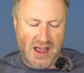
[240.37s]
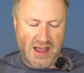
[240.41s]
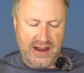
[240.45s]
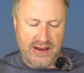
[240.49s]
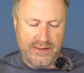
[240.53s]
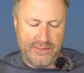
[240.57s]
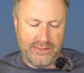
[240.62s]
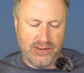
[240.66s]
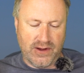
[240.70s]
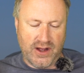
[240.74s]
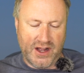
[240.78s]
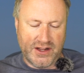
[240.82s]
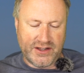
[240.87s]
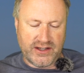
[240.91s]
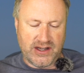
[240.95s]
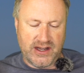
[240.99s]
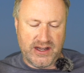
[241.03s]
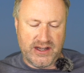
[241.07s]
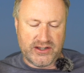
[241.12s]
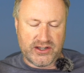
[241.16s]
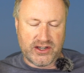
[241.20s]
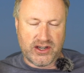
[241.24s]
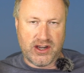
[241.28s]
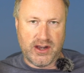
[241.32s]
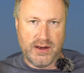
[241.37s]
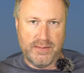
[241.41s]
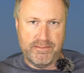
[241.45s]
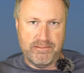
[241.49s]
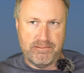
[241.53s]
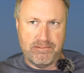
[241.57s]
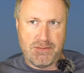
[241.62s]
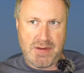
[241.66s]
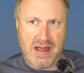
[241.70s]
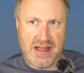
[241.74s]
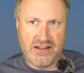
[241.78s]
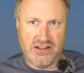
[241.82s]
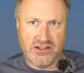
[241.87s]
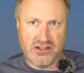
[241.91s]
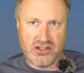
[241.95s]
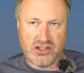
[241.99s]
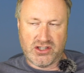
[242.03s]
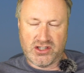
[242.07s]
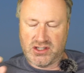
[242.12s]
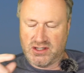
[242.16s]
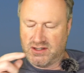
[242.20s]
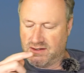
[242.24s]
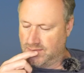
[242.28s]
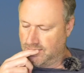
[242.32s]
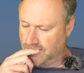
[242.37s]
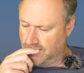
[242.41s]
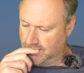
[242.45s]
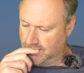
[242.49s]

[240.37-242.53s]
any flight is commenced.